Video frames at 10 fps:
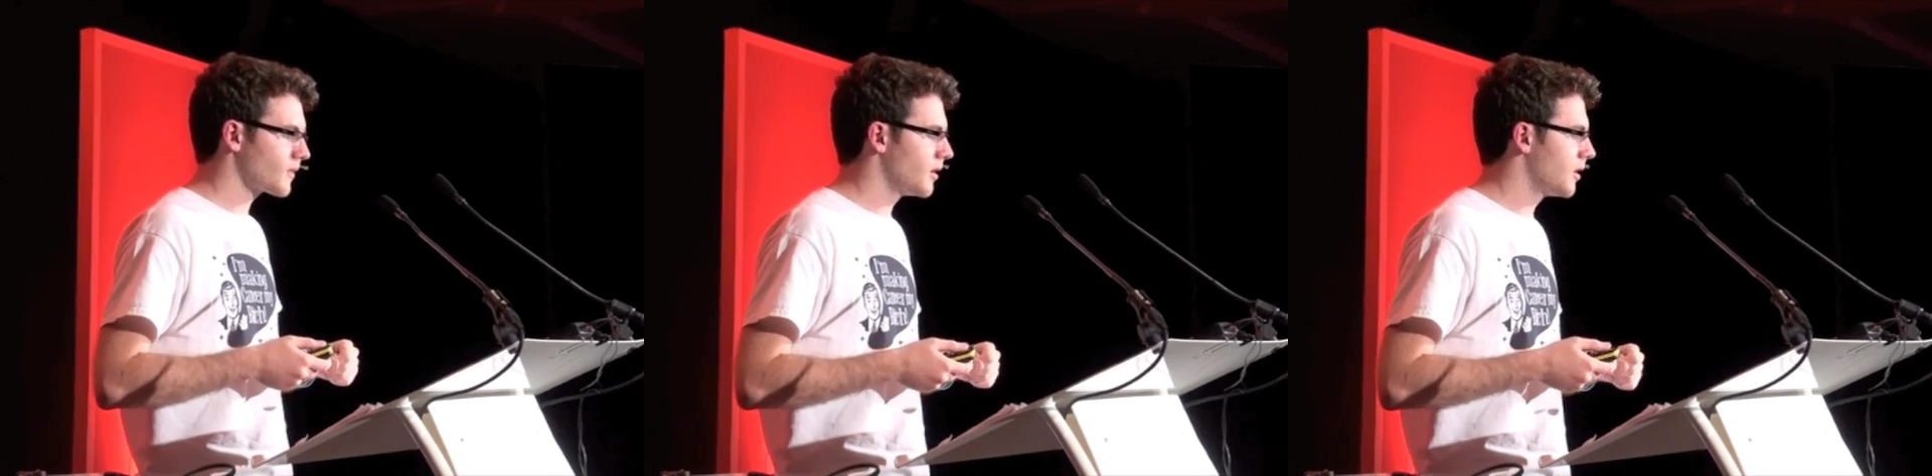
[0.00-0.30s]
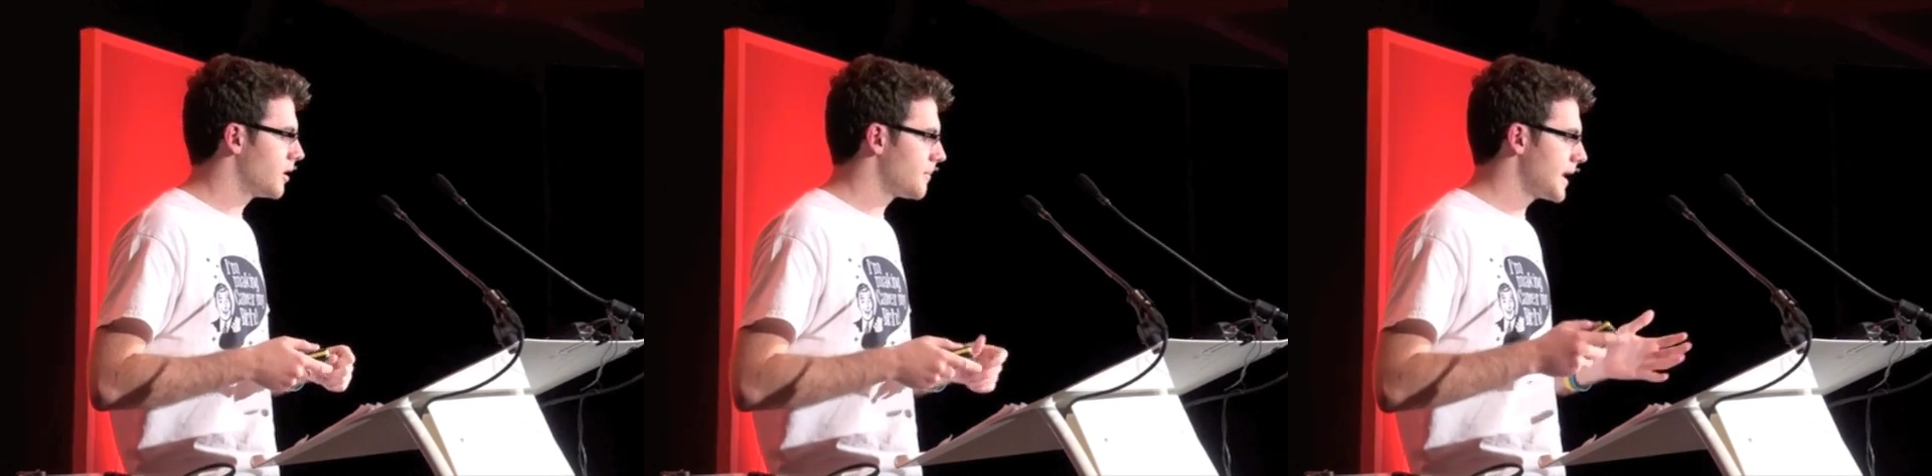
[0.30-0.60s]

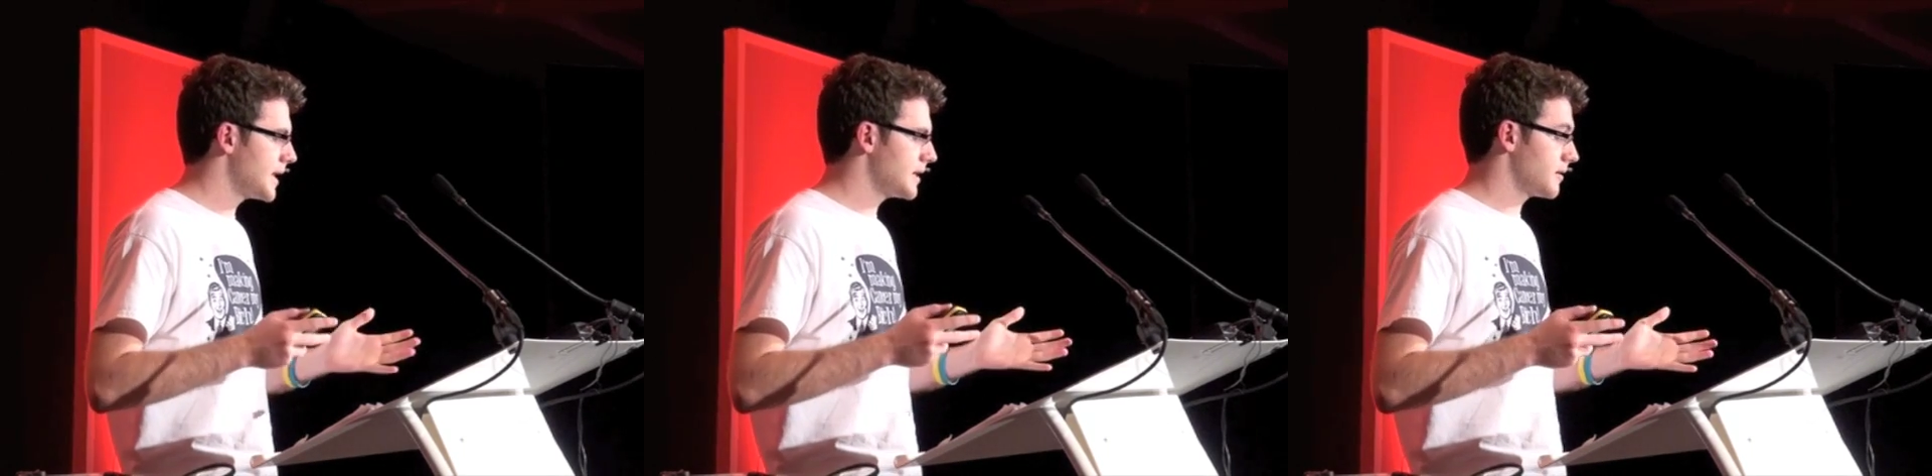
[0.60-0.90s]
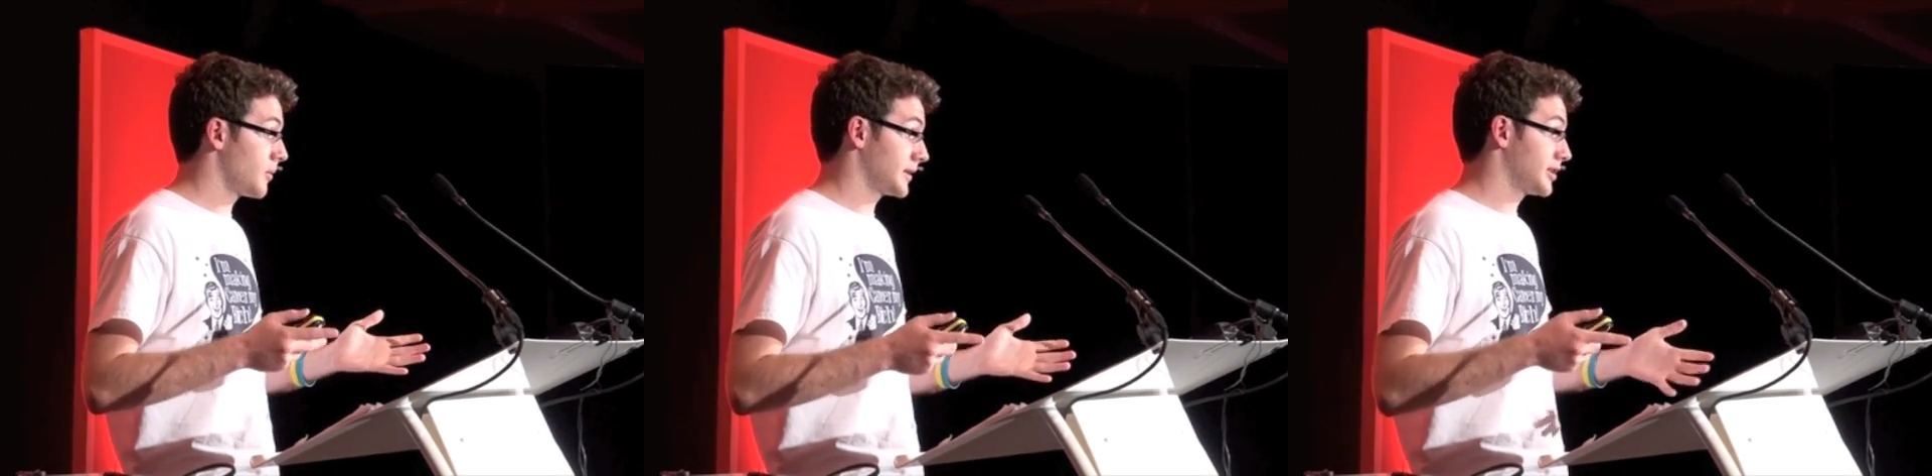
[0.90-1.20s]

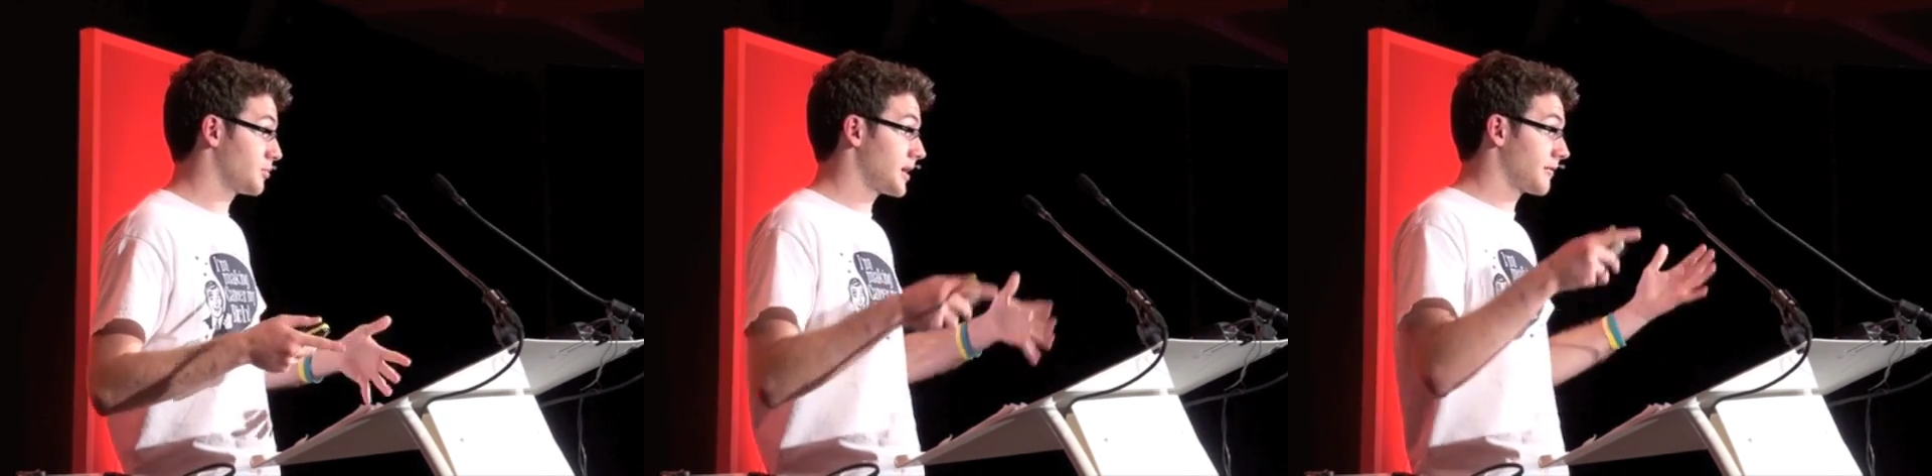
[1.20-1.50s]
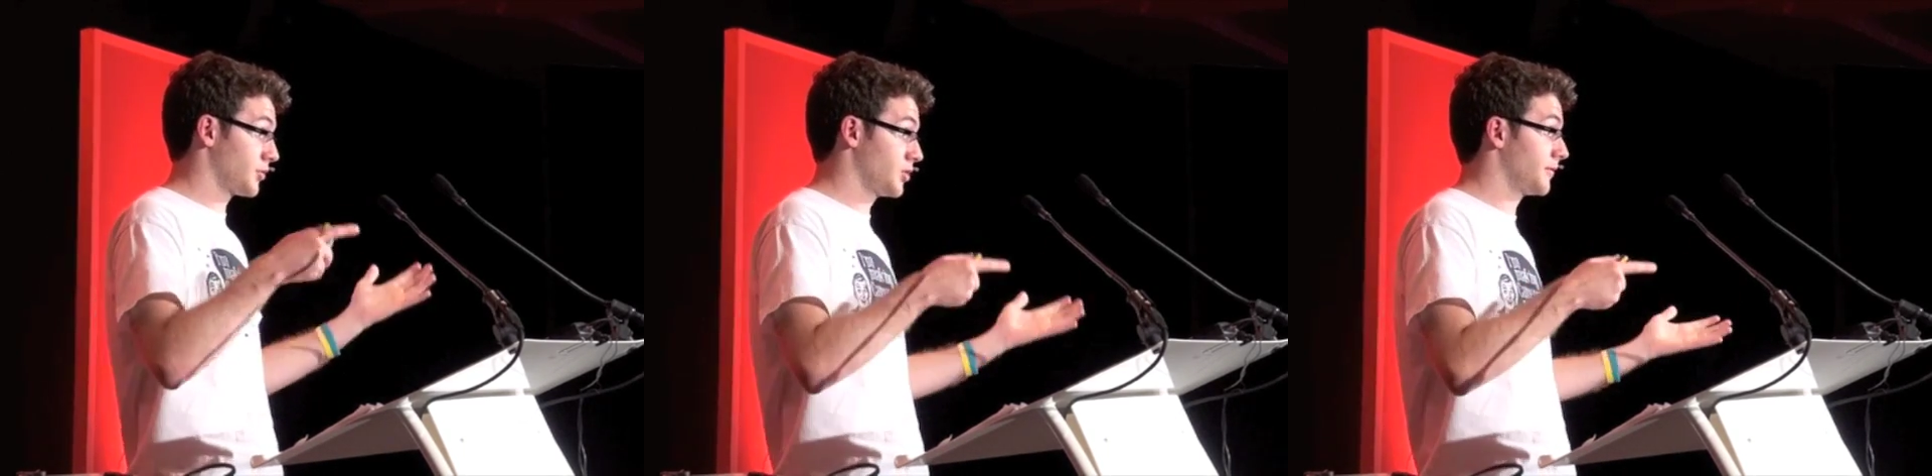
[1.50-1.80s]
I was a
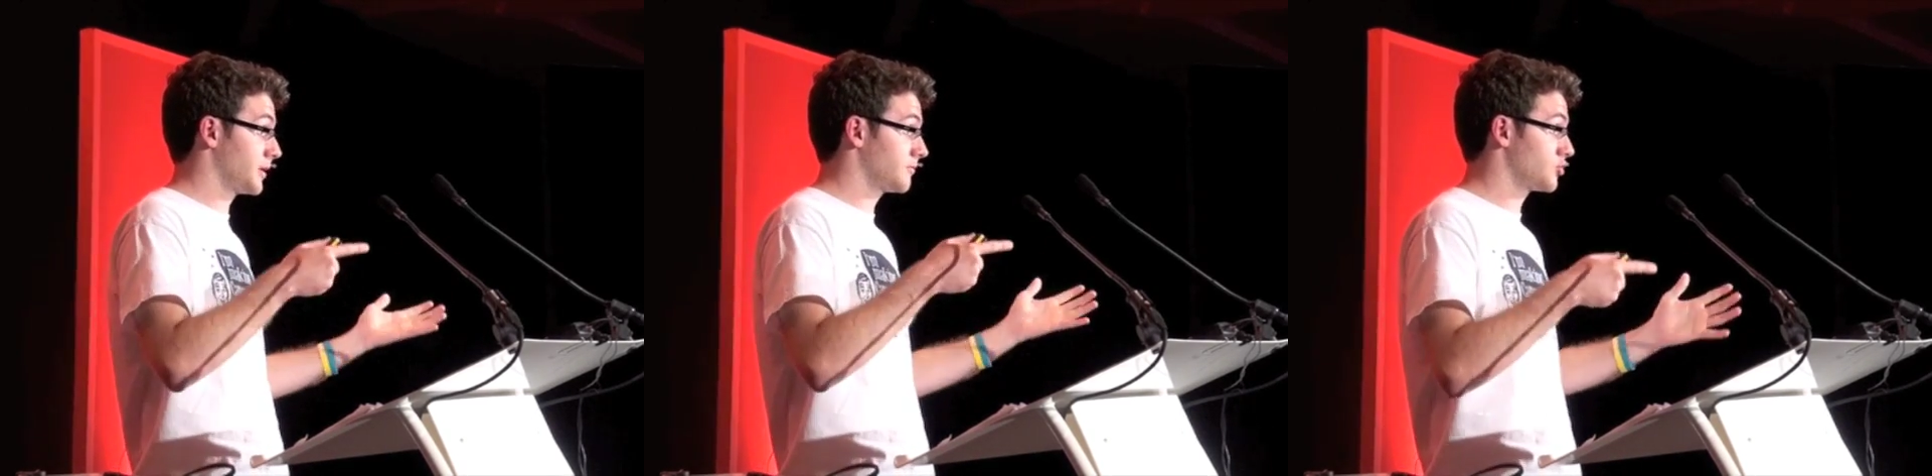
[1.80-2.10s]
subject for another